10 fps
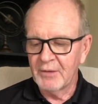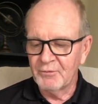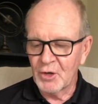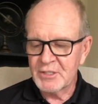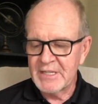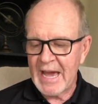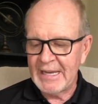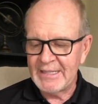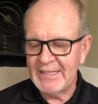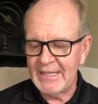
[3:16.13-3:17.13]
Verse
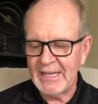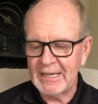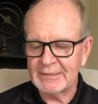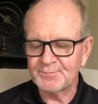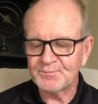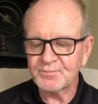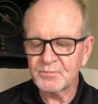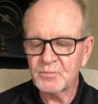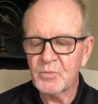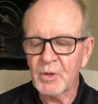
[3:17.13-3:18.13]
9 and 10 now.
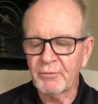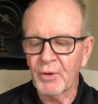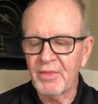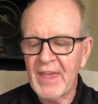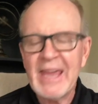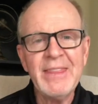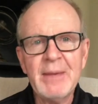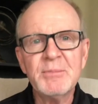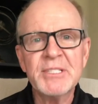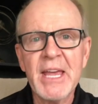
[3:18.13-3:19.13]
"For they
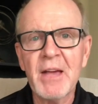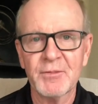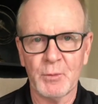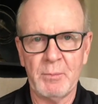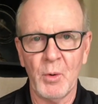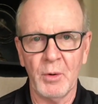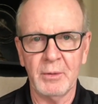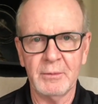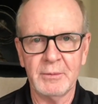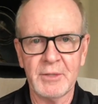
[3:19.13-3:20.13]
themselves report,"
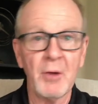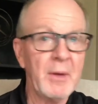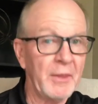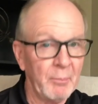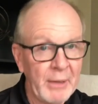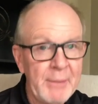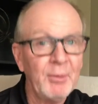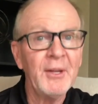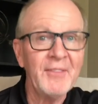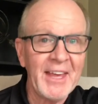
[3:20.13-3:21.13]
talking about the
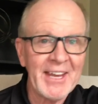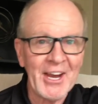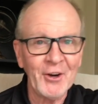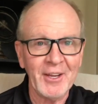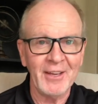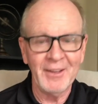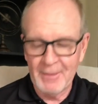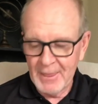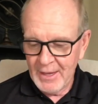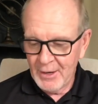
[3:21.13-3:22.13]
people of that area,
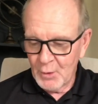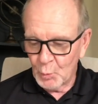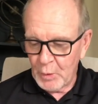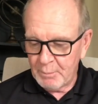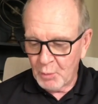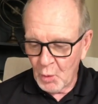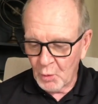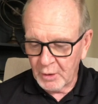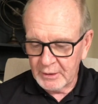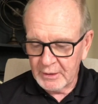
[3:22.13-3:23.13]

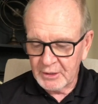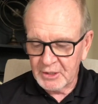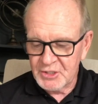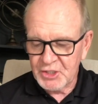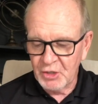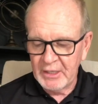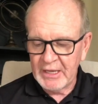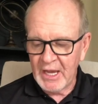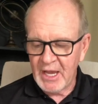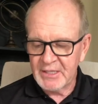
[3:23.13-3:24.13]
"report
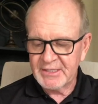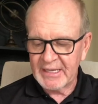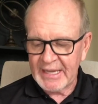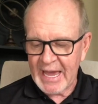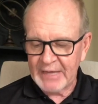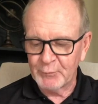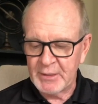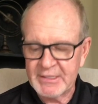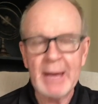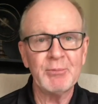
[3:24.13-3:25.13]
concerning us the kind of
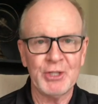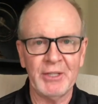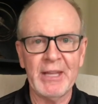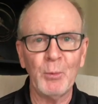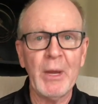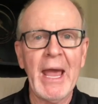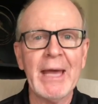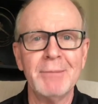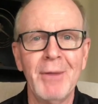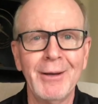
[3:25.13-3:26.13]
reception that we
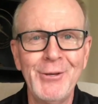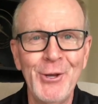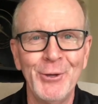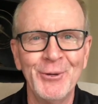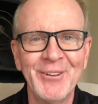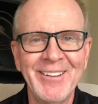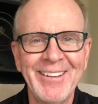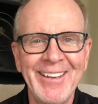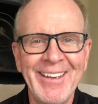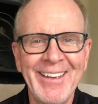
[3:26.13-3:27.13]
had among you."
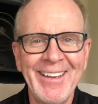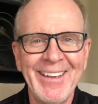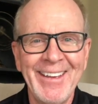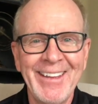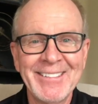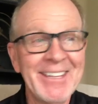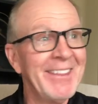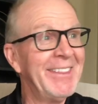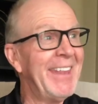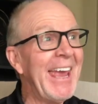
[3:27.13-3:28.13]
So
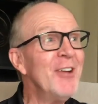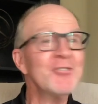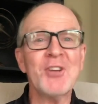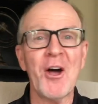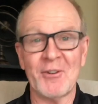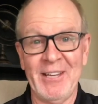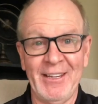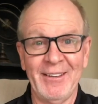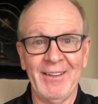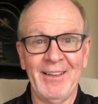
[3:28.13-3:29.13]
they're talking